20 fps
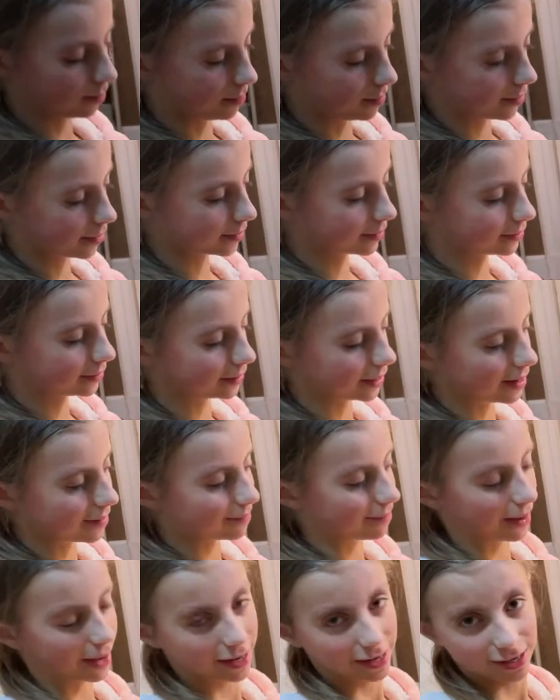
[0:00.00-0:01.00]
books
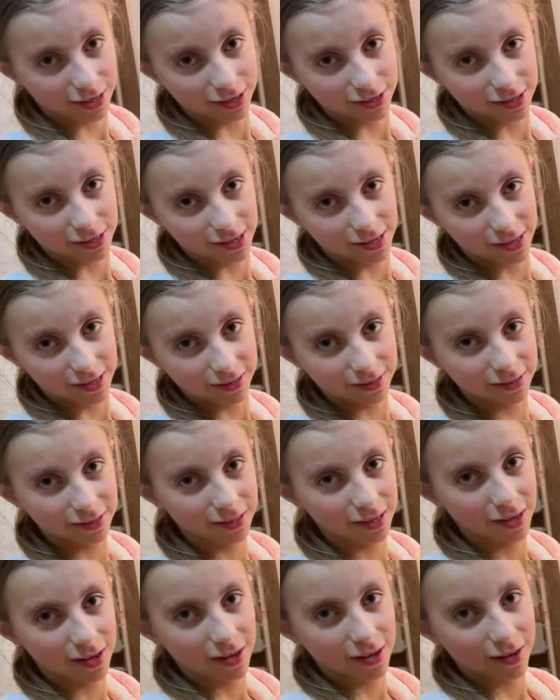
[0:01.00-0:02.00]
and
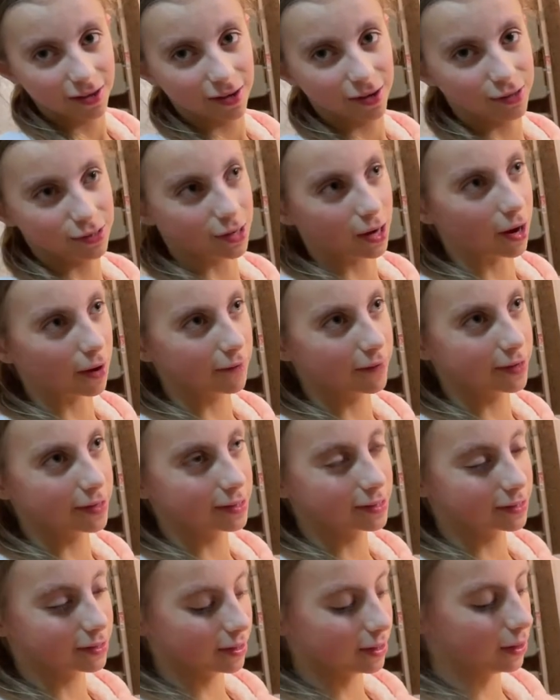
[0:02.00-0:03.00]
magazines, because
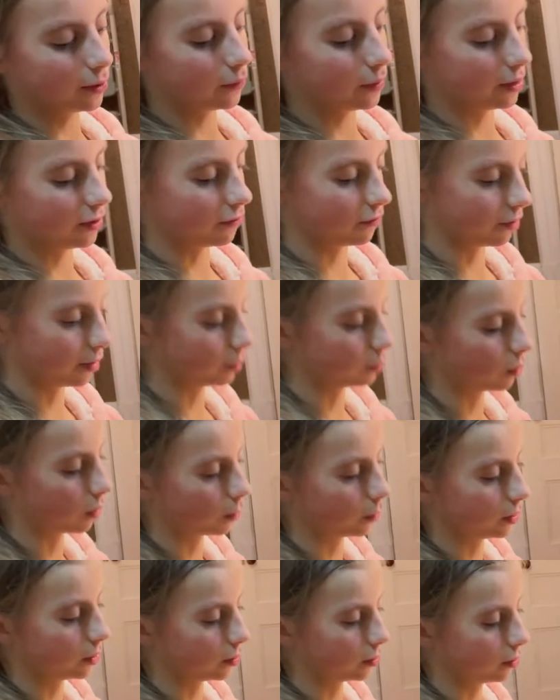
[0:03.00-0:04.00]
obviously we read while
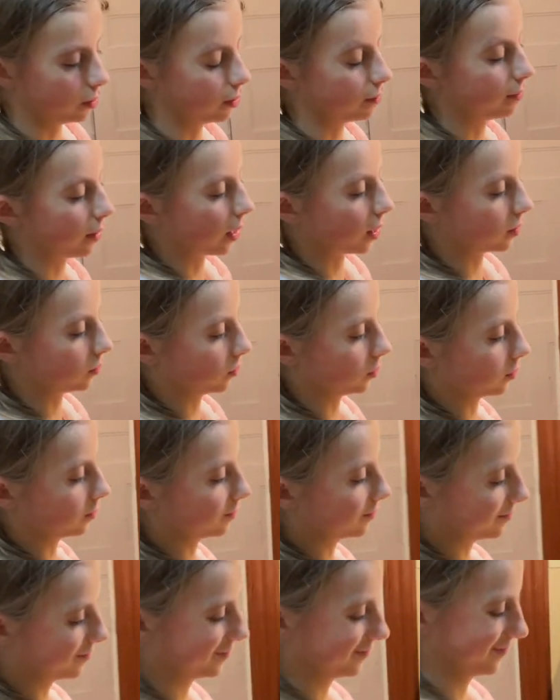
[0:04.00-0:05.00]
we go to the bathroom.